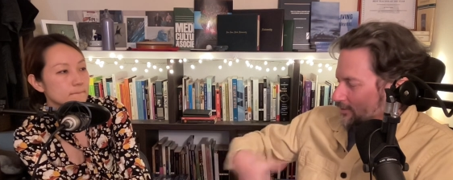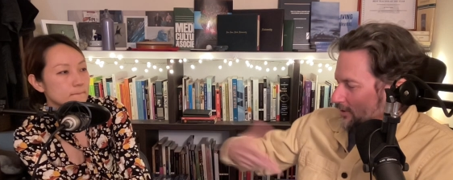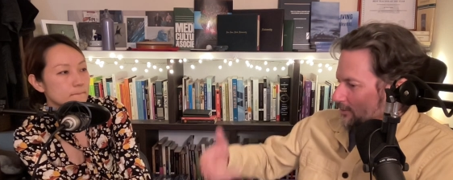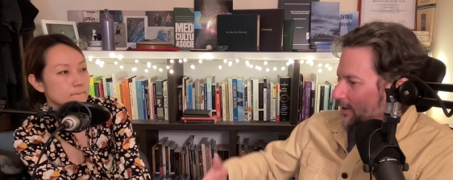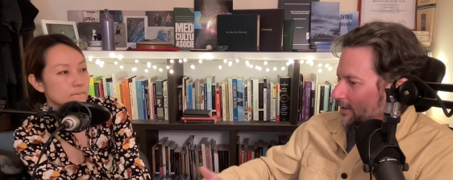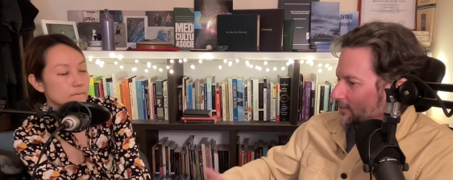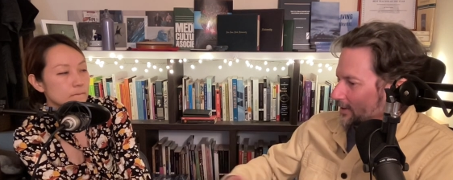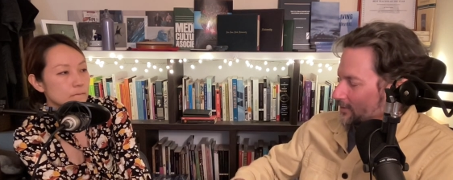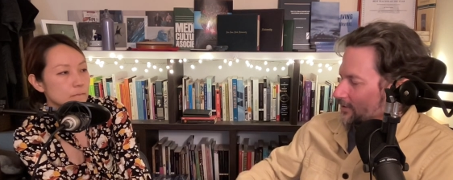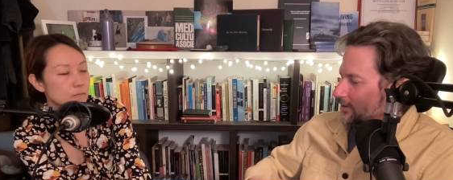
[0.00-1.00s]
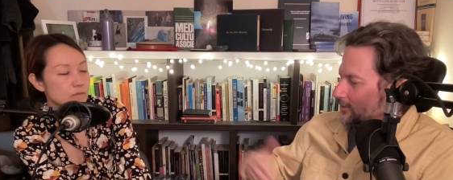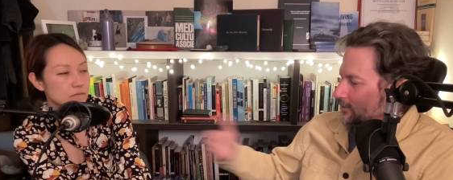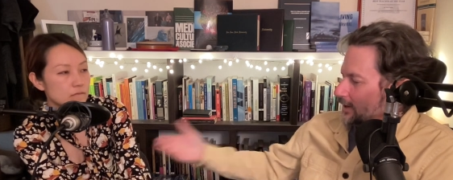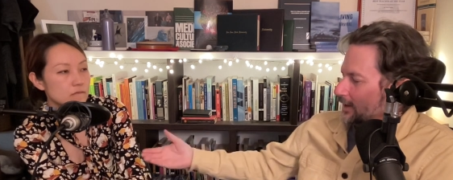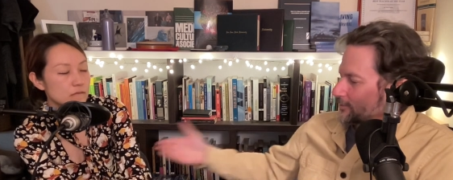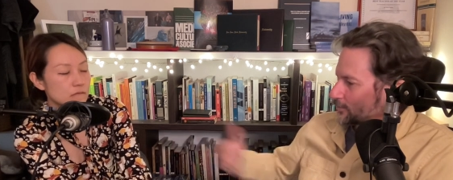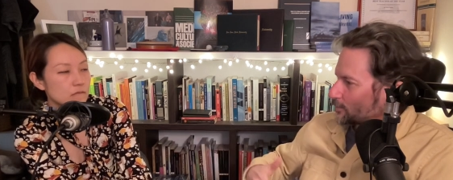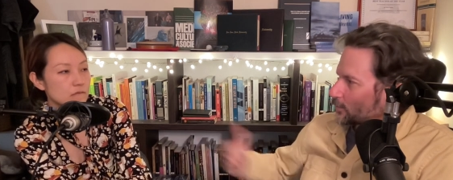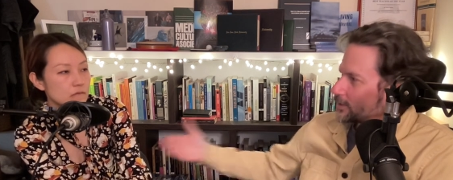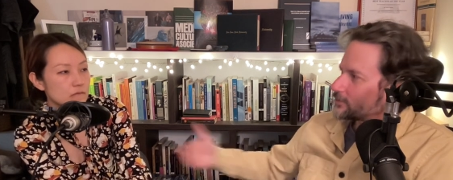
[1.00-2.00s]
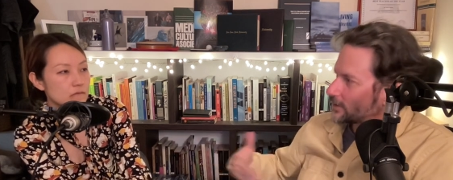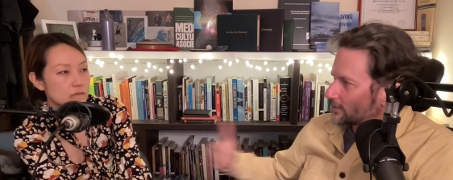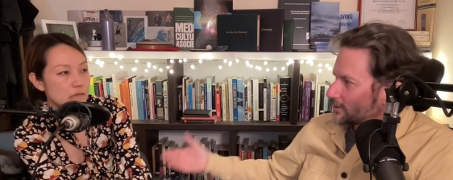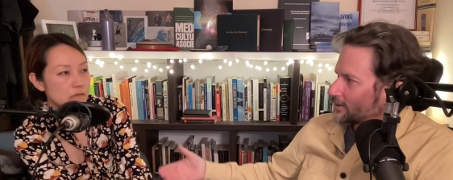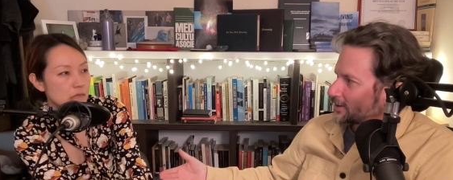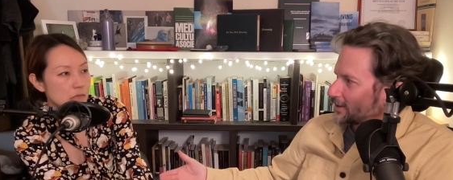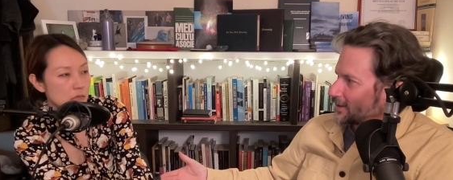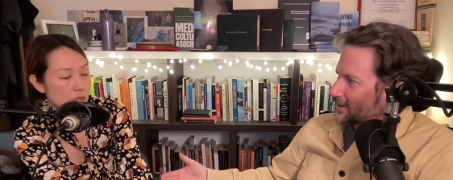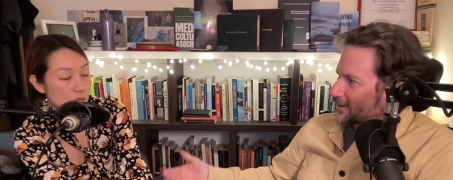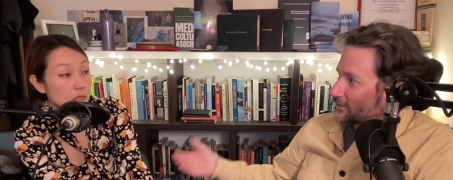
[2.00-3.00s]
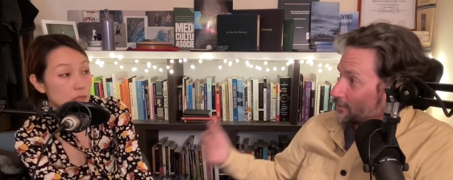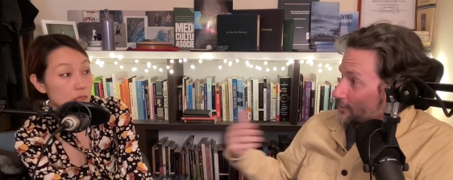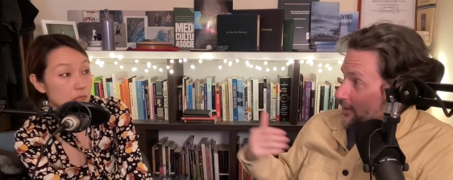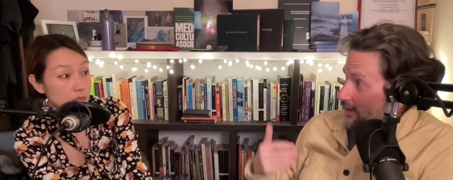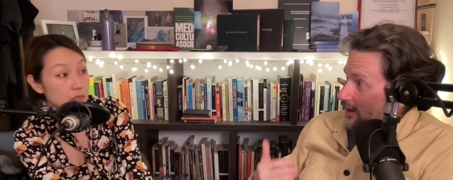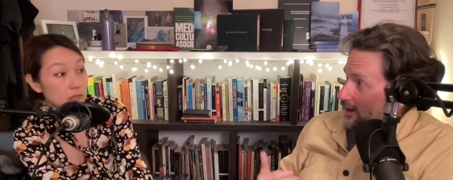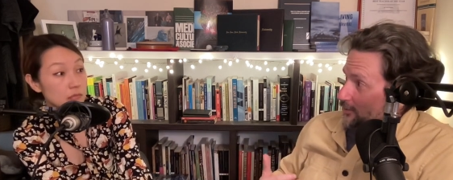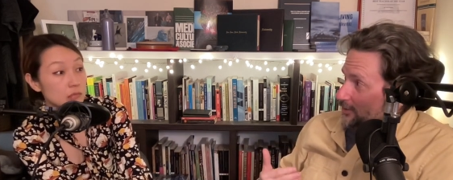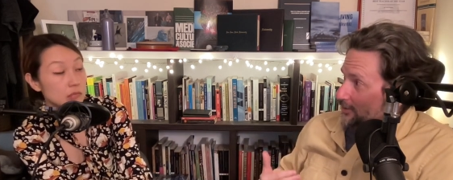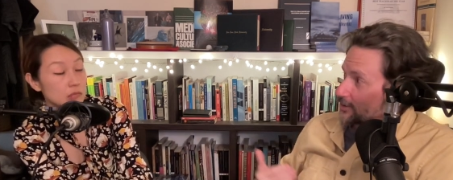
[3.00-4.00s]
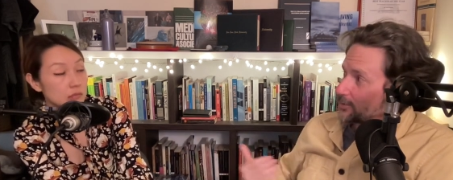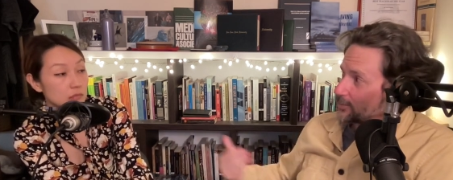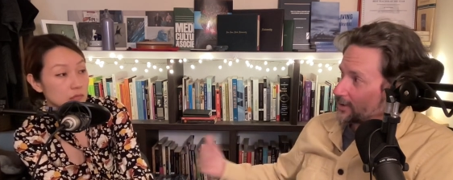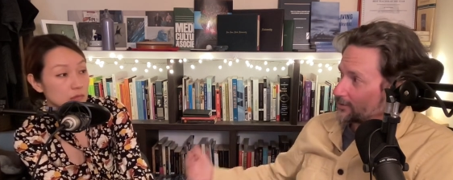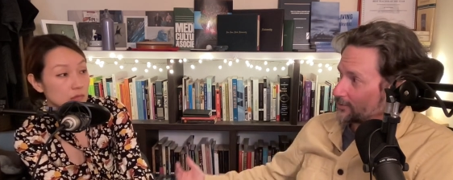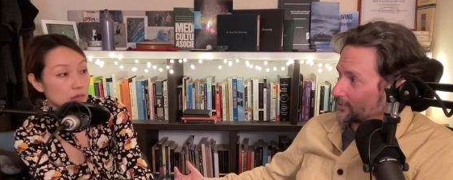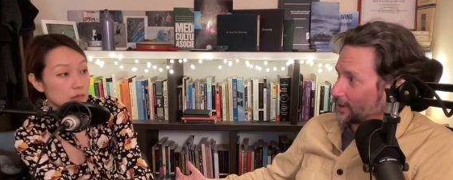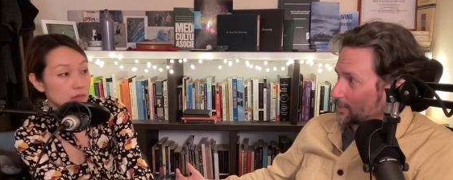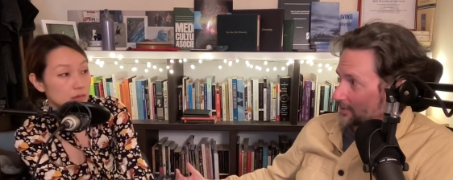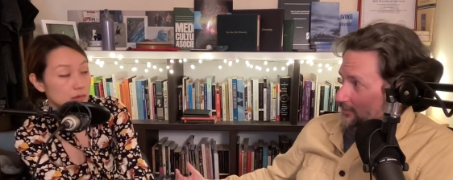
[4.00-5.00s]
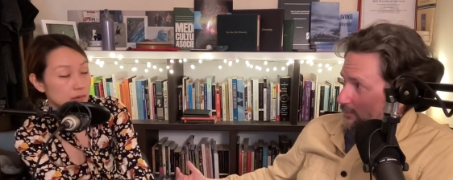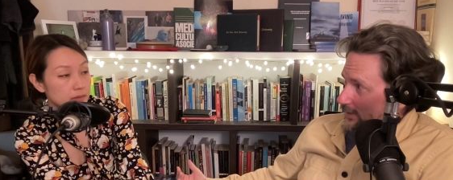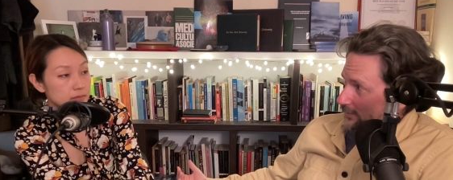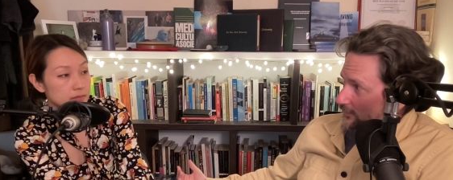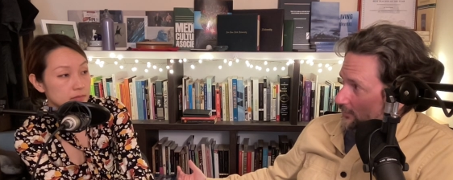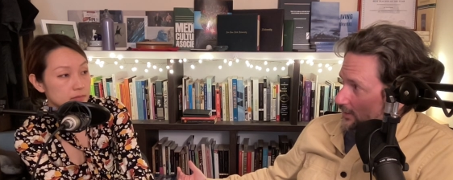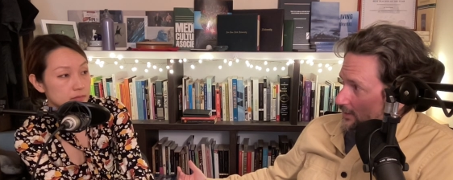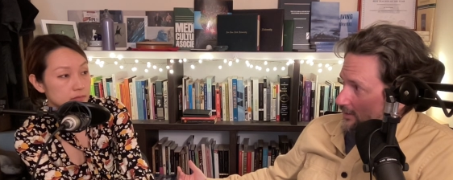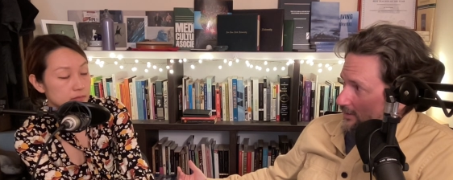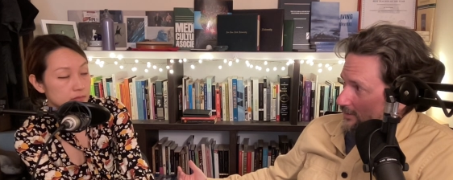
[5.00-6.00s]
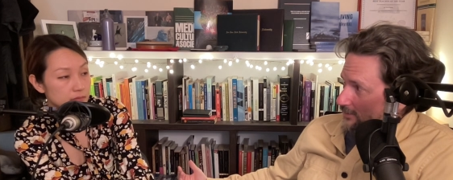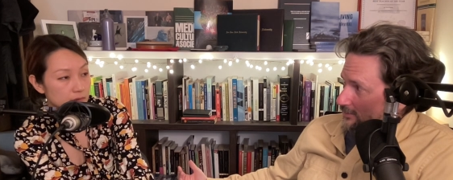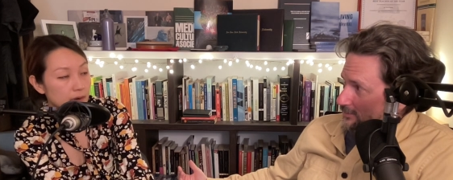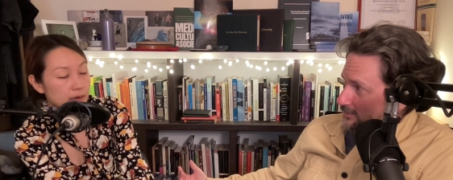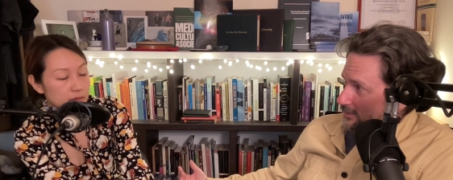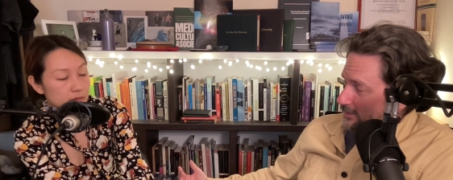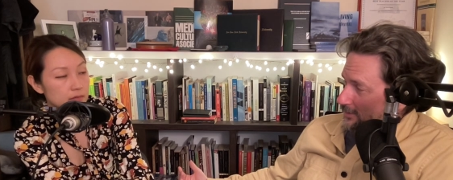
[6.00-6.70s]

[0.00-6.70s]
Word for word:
Speaker 1: songwriting sessions, and mm-hmm. you kind of support each other because you're very awkward. You don't want to step on someone else's ego, right?